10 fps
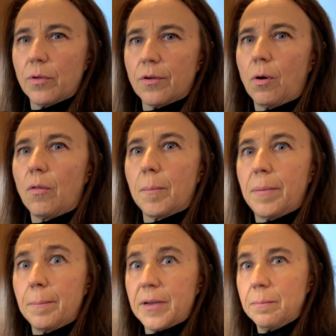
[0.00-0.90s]
with all the
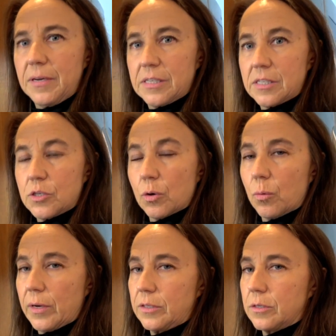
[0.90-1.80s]
pumpkin pieces you're
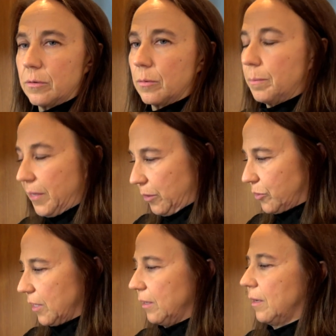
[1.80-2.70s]
going to be
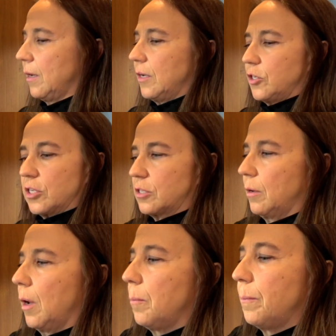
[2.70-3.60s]
using, just
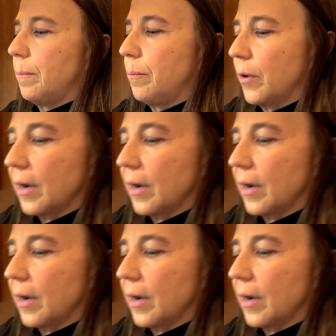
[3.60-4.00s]
put